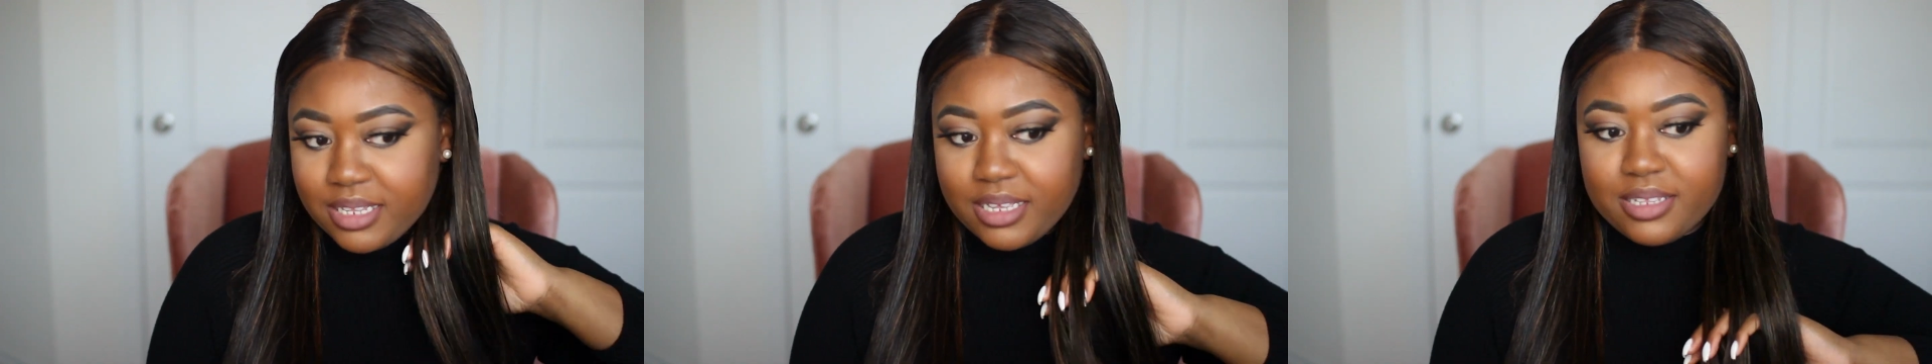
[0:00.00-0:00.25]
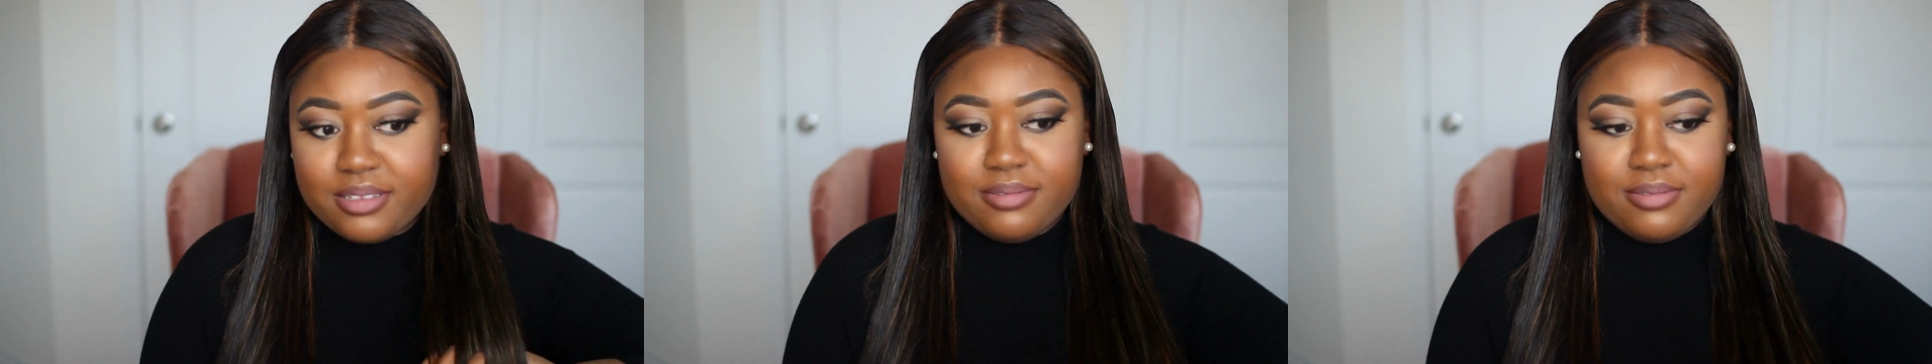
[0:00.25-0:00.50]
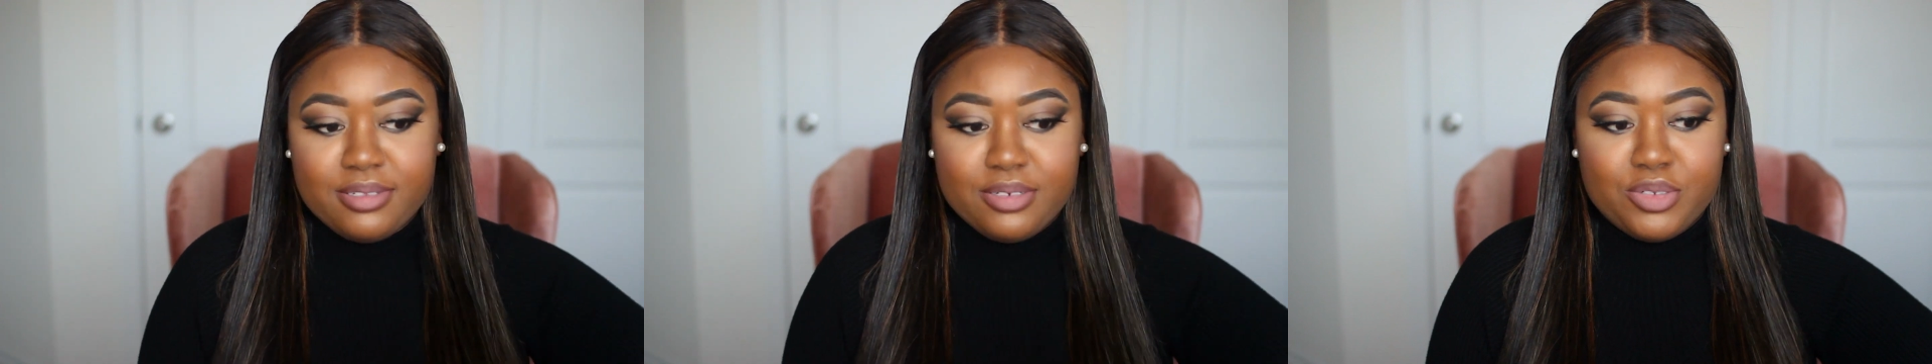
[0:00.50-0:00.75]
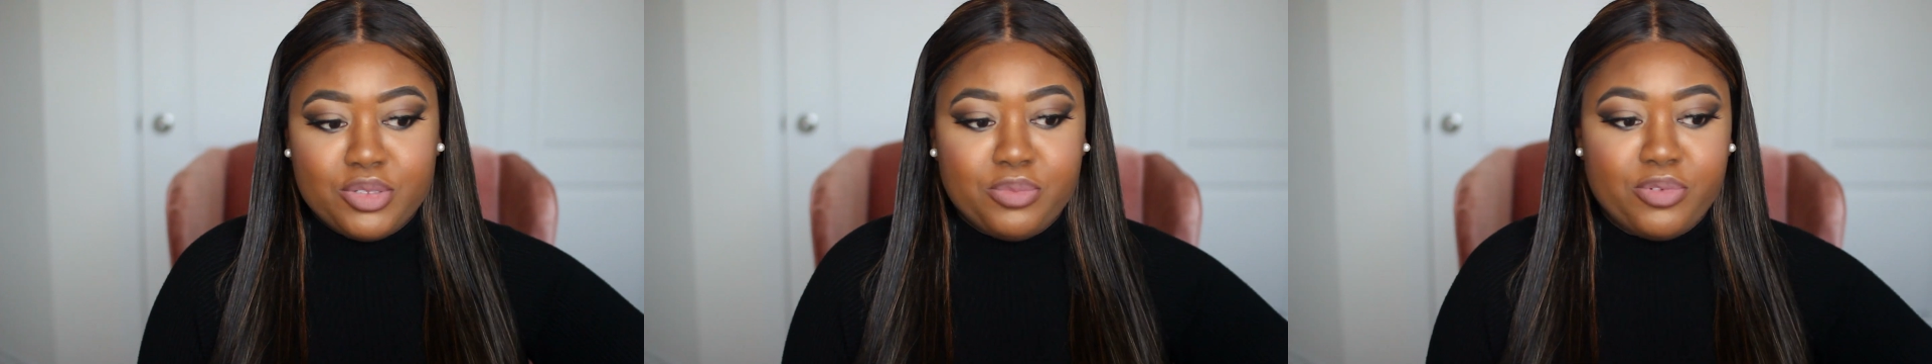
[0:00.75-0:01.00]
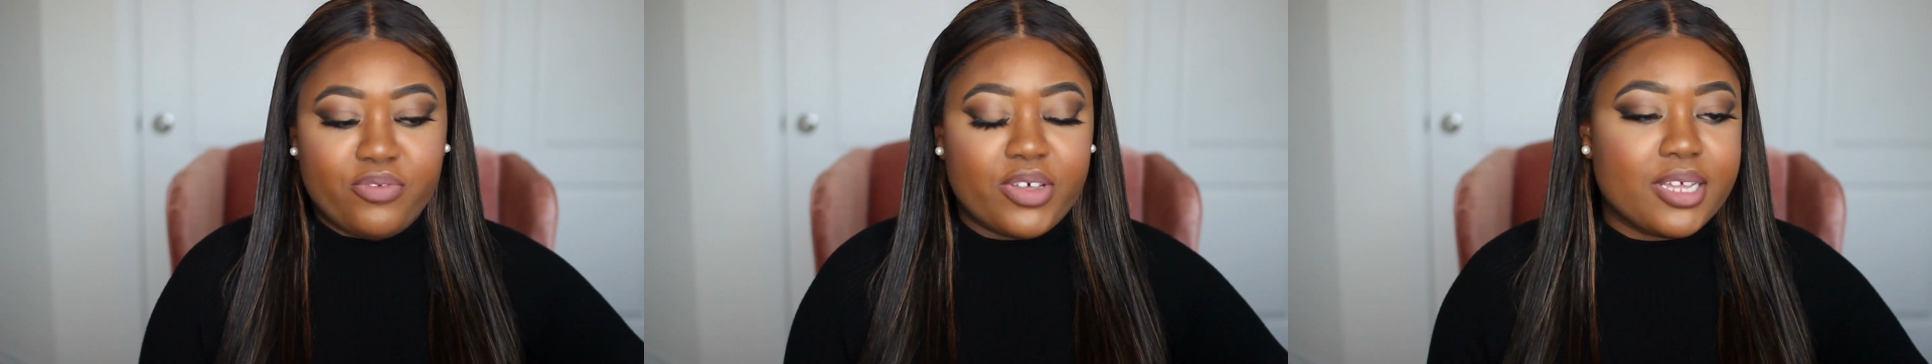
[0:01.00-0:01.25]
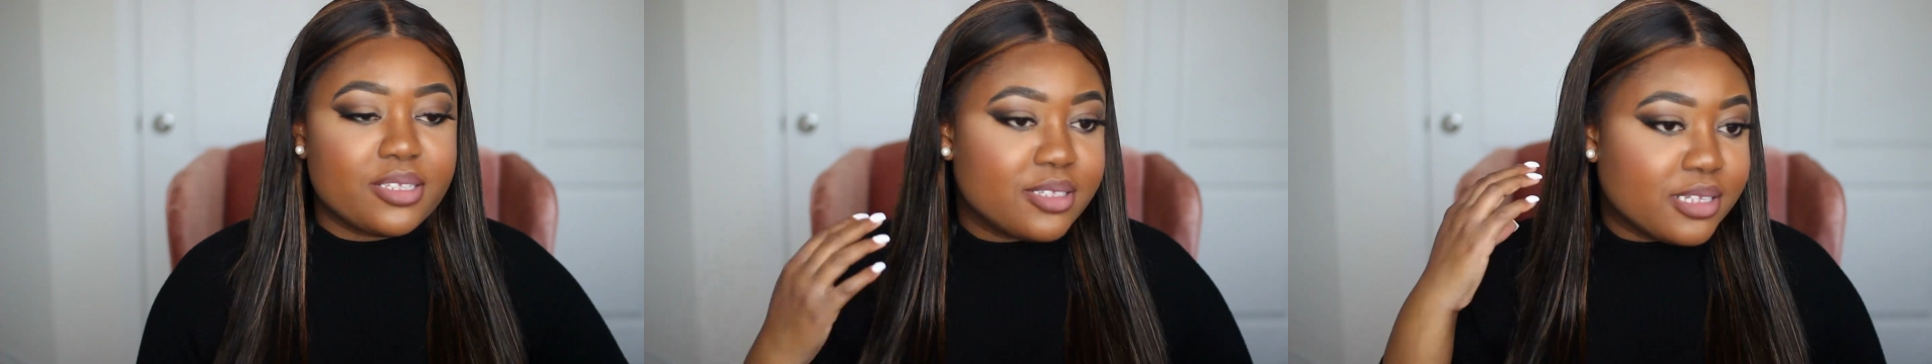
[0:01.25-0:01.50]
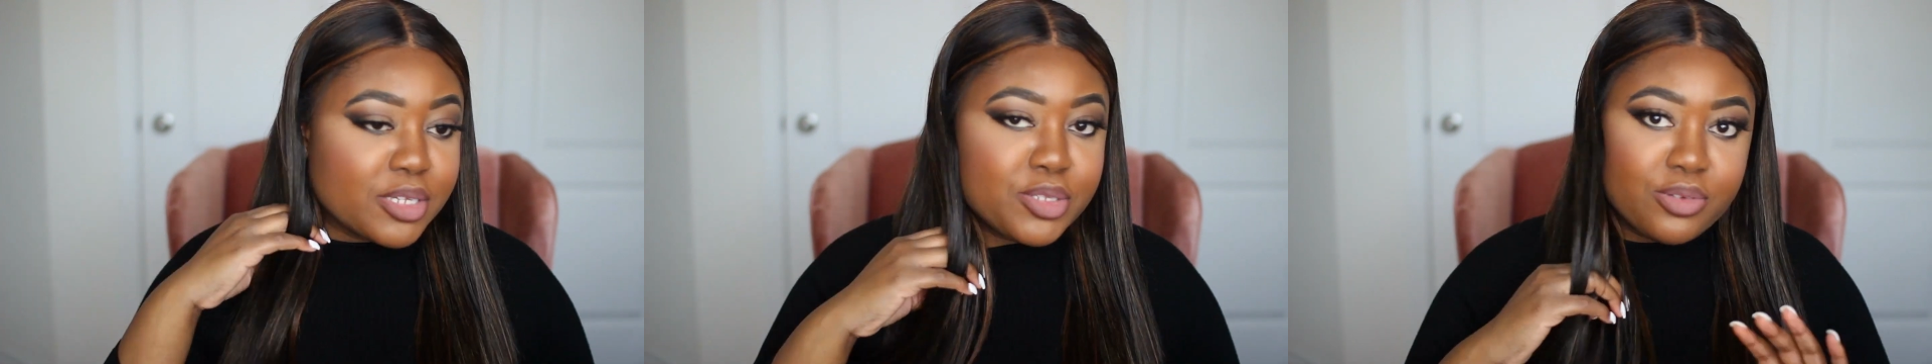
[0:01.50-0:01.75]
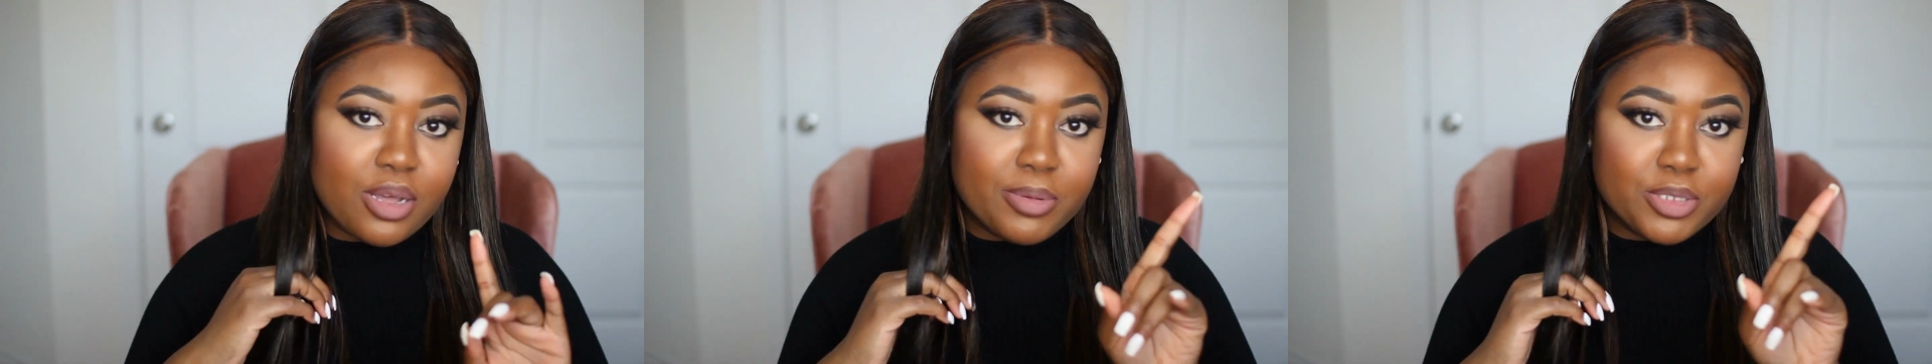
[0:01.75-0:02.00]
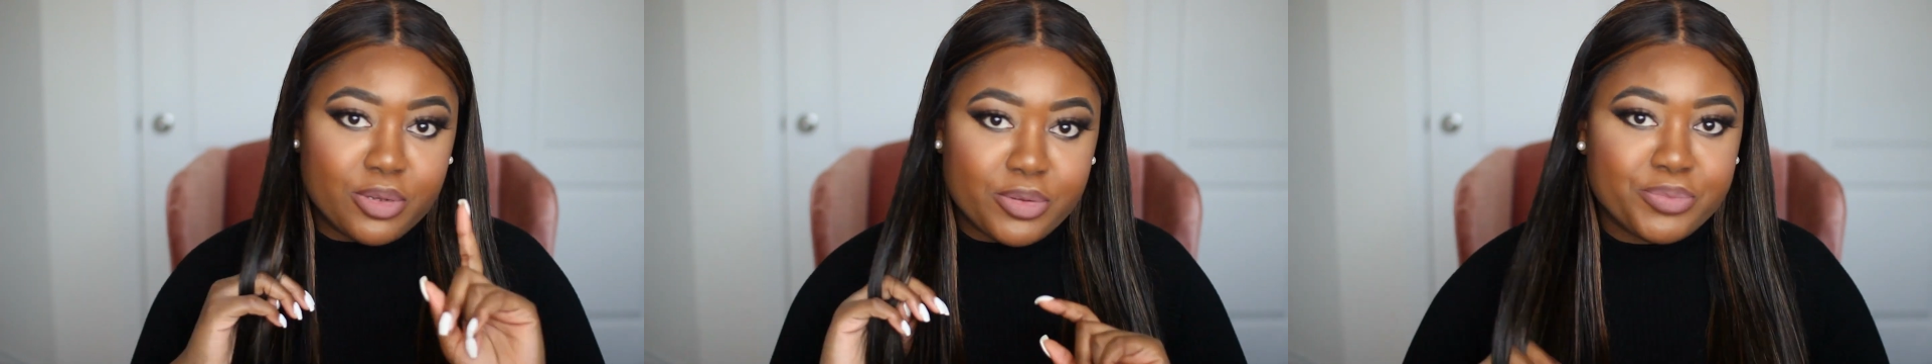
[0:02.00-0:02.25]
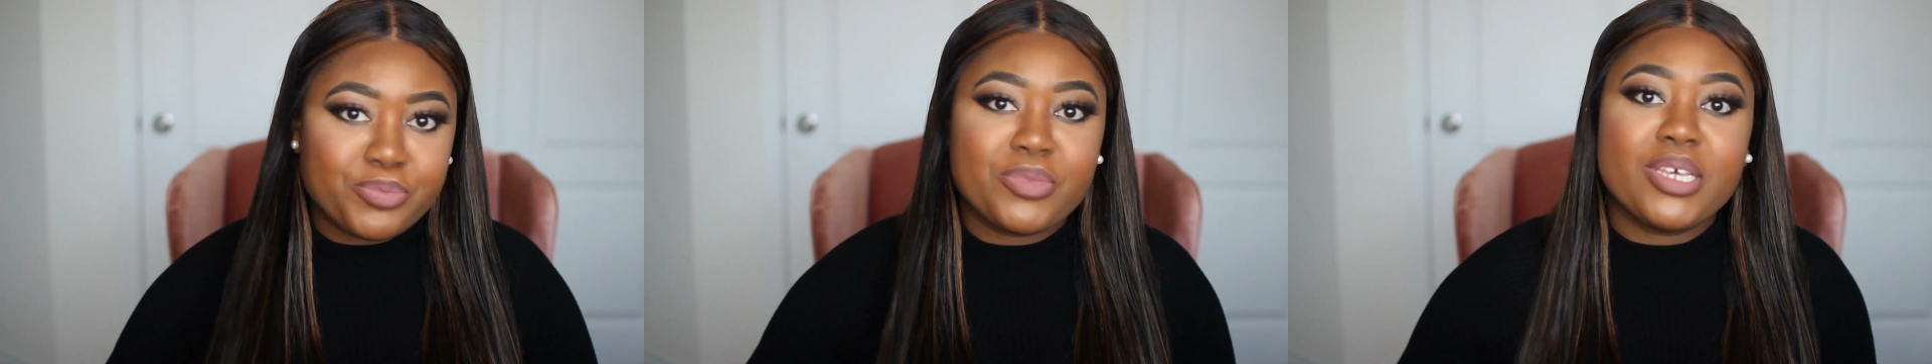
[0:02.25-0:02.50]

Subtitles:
Like, they're super fast, next to Amazon.